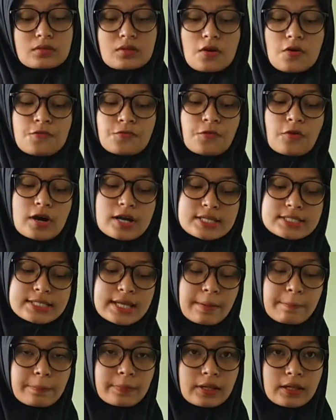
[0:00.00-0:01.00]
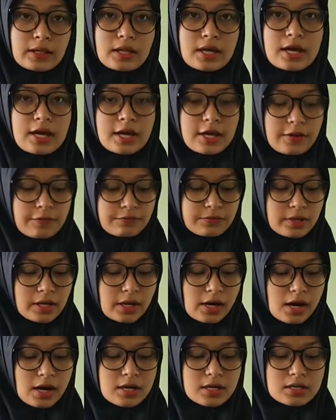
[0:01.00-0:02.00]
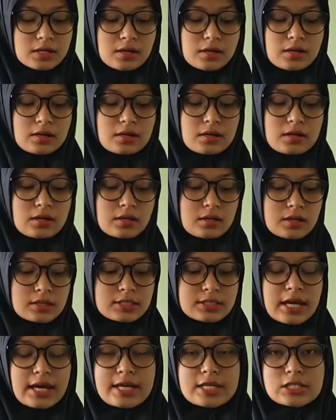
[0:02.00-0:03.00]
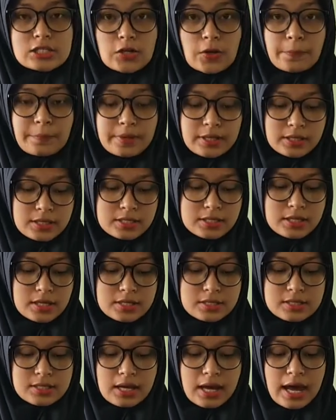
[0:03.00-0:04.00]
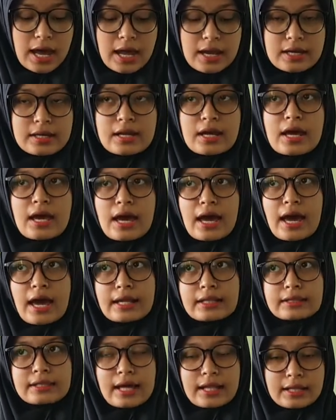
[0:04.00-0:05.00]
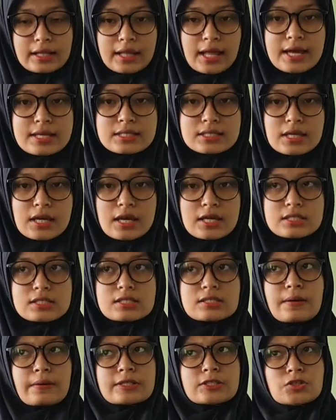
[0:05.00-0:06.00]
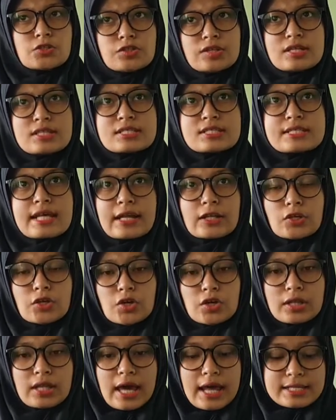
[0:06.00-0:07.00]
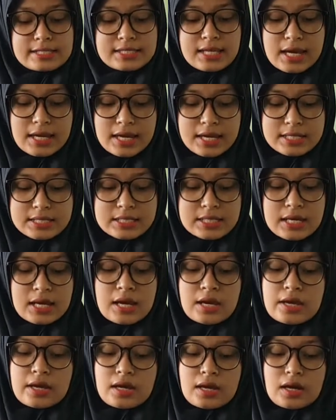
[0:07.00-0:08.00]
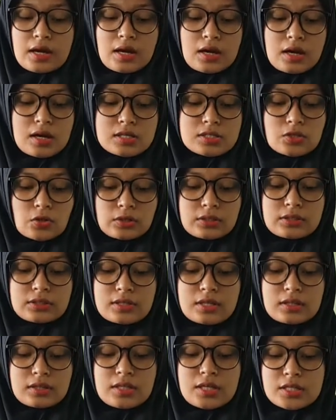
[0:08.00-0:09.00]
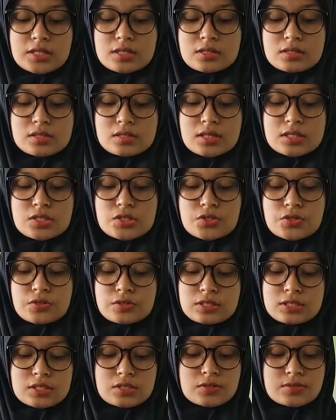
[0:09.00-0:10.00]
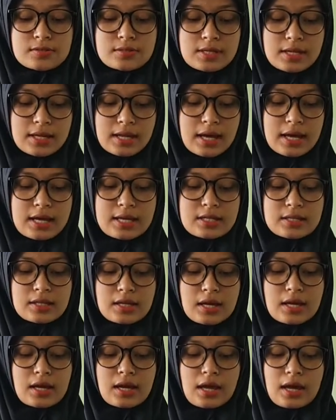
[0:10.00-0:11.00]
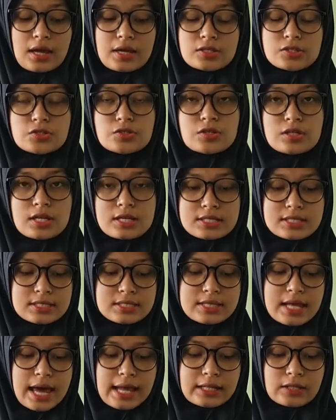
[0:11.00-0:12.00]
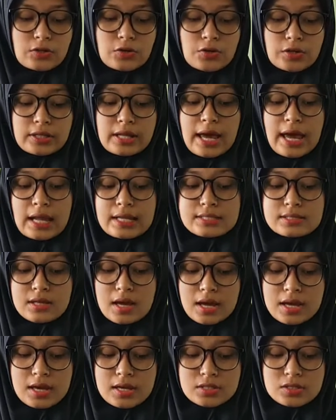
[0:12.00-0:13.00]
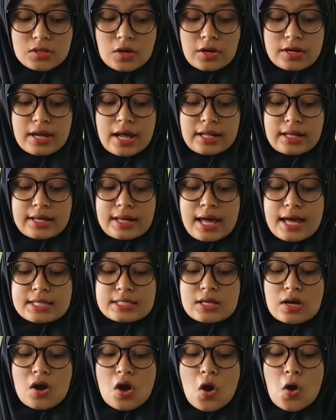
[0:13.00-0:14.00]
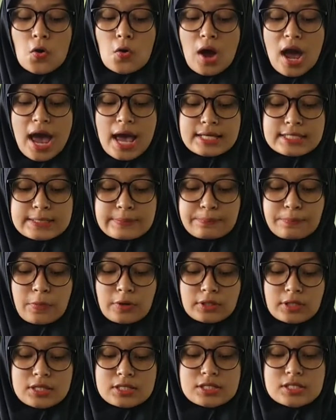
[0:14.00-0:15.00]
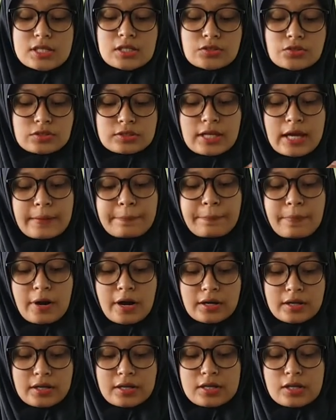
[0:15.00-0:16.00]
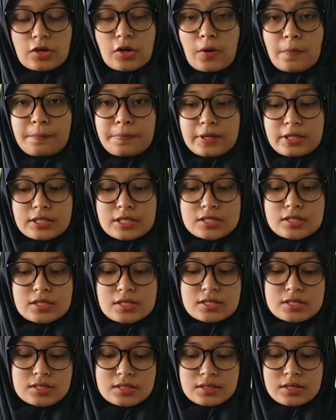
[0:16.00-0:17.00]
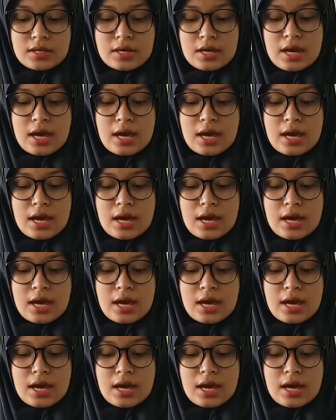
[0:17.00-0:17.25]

For example, if there are science competitions and at that class is the students that good at science, so the teacher just chooses students that good at science on that class who has the potential to take part in the competitions.